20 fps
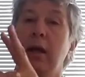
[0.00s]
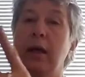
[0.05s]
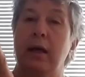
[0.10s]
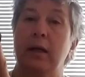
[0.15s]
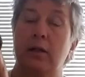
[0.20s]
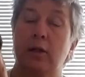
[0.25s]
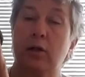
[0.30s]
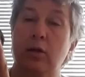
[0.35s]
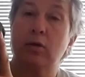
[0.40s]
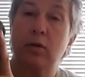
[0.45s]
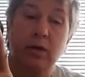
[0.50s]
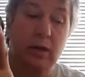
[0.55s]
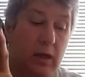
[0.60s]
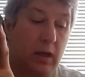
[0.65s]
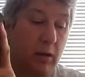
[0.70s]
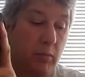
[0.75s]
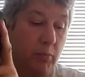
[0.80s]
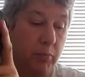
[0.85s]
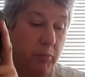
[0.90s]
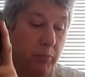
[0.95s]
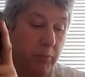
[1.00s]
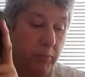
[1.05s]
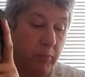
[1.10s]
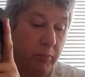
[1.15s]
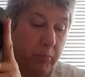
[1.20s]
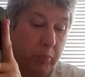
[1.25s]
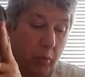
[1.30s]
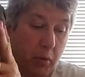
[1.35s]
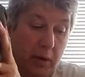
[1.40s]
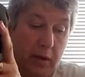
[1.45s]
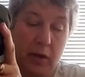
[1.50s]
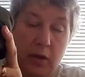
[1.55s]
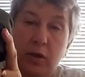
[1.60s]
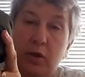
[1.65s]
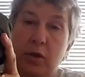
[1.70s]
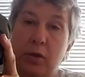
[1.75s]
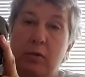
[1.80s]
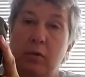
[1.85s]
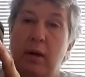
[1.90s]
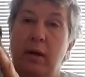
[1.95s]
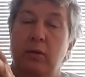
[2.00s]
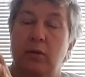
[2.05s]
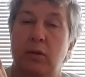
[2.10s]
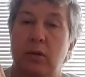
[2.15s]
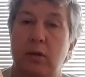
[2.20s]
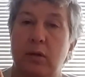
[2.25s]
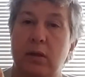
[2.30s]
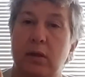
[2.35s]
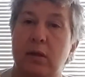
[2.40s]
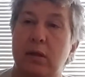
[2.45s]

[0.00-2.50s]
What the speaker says: It's 13.2 ounces.